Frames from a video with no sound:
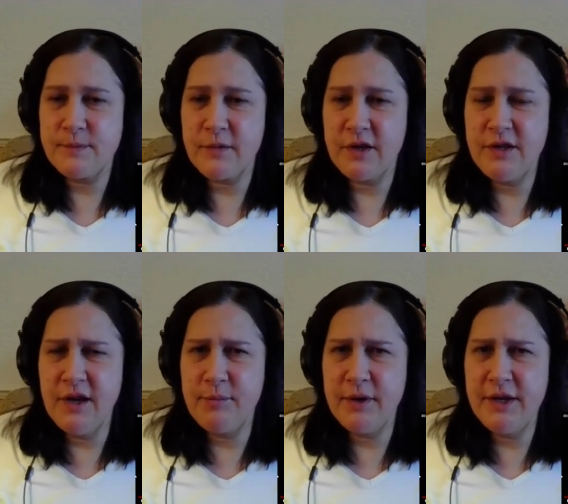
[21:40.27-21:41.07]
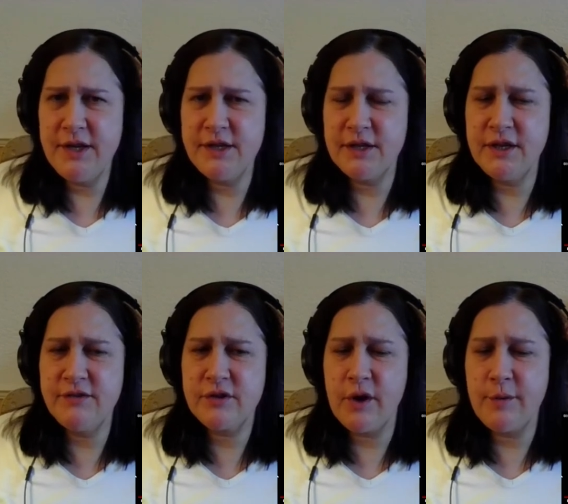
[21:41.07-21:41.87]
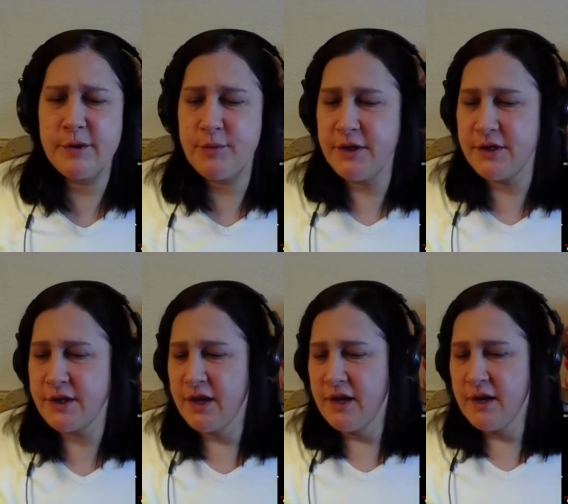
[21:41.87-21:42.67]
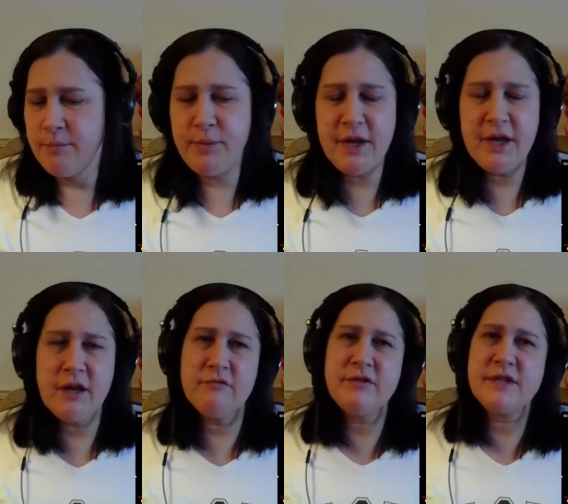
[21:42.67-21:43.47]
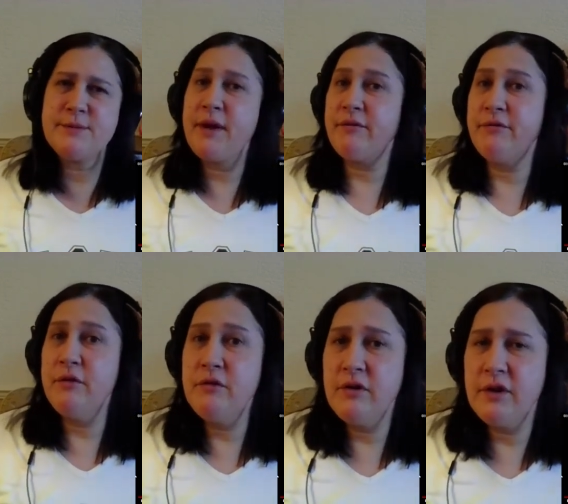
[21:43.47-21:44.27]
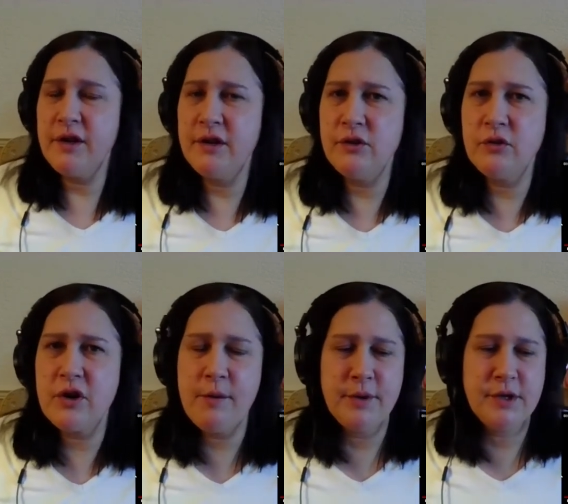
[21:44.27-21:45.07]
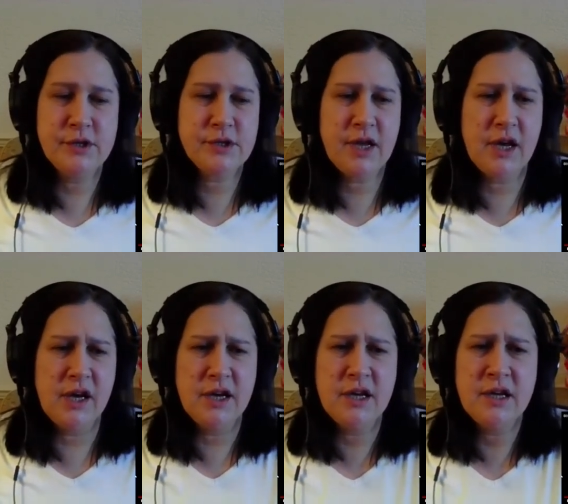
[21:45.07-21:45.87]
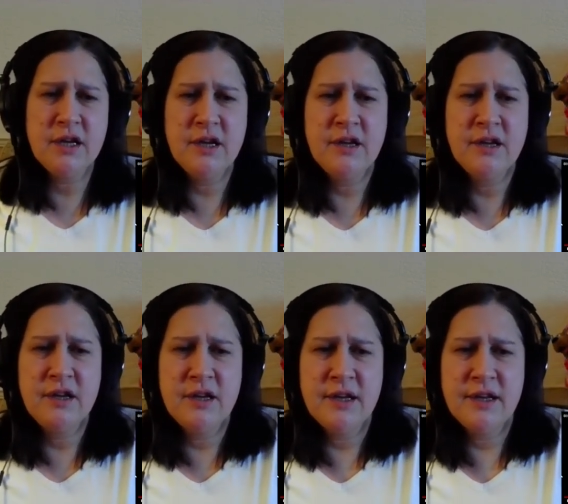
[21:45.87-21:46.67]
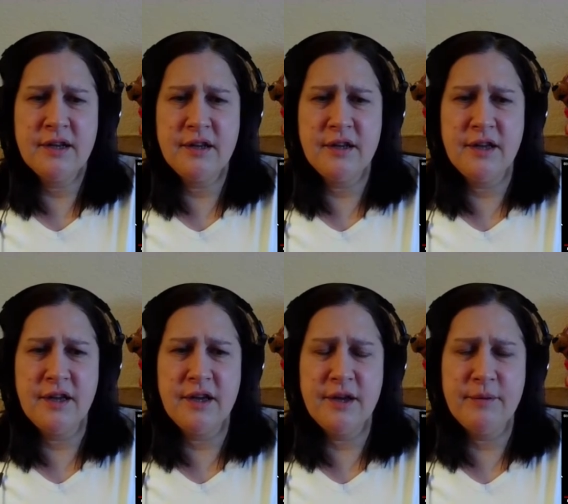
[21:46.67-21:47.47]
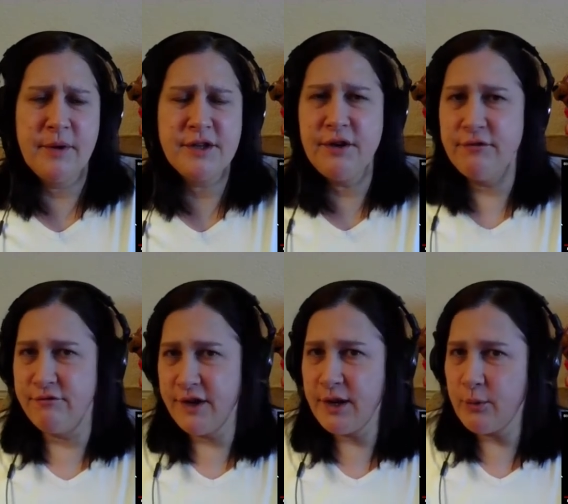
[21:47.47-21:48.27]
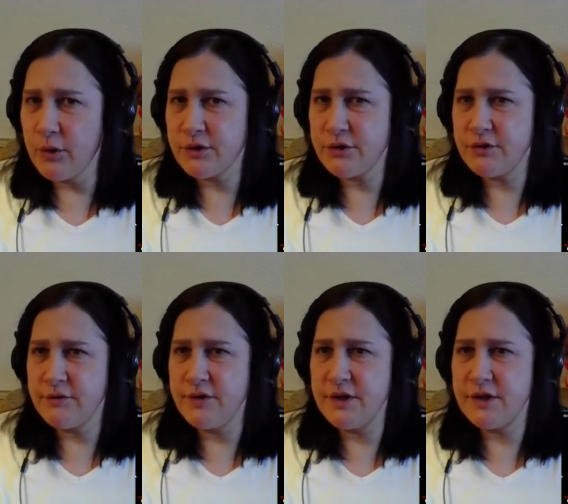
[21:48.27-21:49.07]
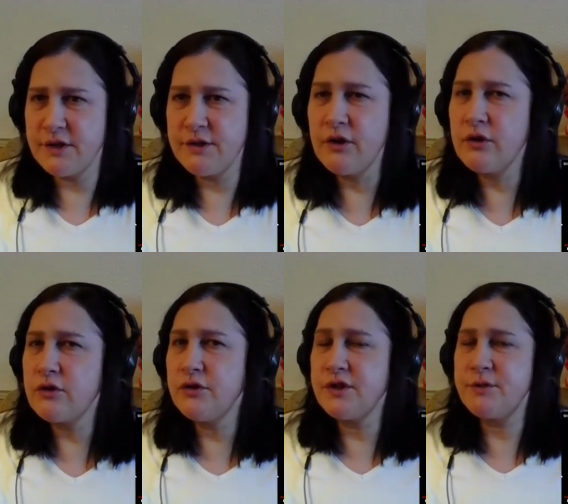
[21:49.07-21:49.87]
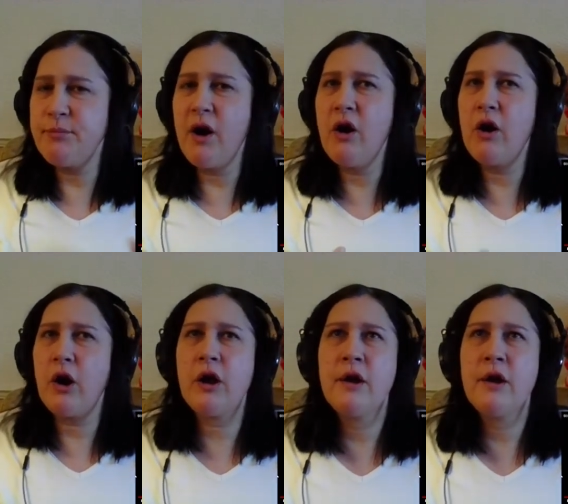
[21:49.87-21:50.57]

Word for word: yeah, please leave some comments. Please be respectful in your comments. I um, I don't really want this song to spark